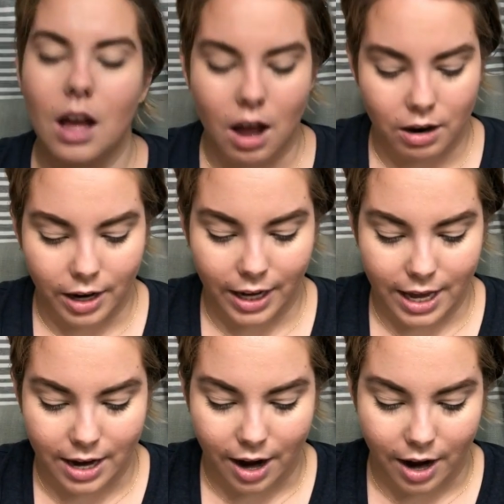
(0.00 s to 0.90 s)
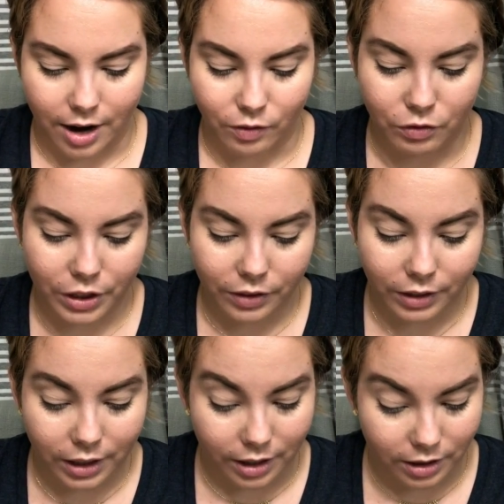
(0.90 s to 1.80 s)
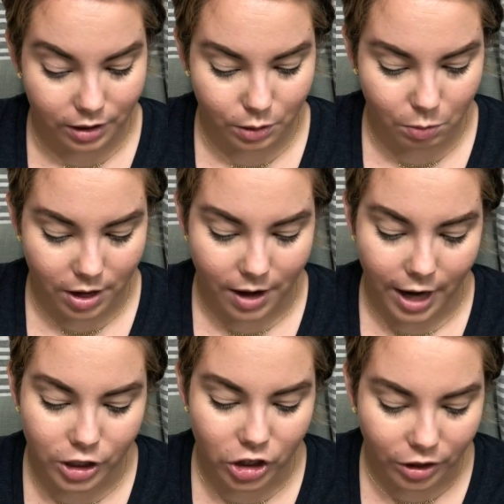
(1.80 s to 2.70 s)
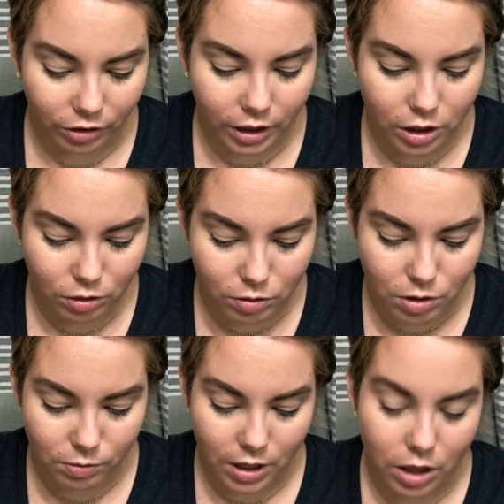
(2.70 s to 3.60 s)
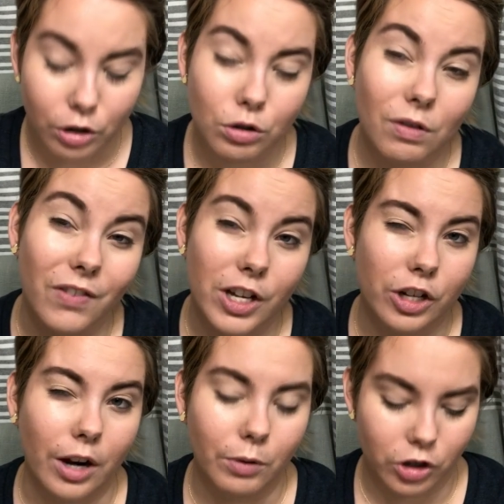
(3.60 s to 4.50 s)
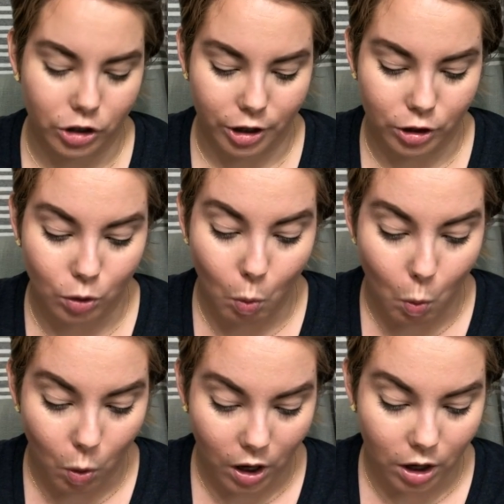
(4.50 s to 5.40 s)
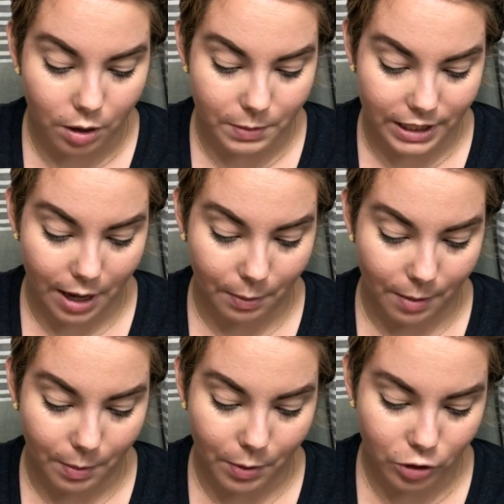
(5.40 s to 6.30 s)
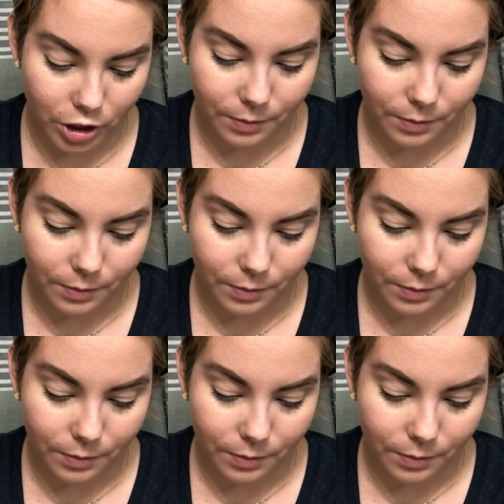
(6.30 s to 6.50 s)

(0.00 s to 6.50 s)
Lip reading: Alright, and I really like this one. generally do use either Too Faced Shadow Insurance or Urban Decay Primer Potion.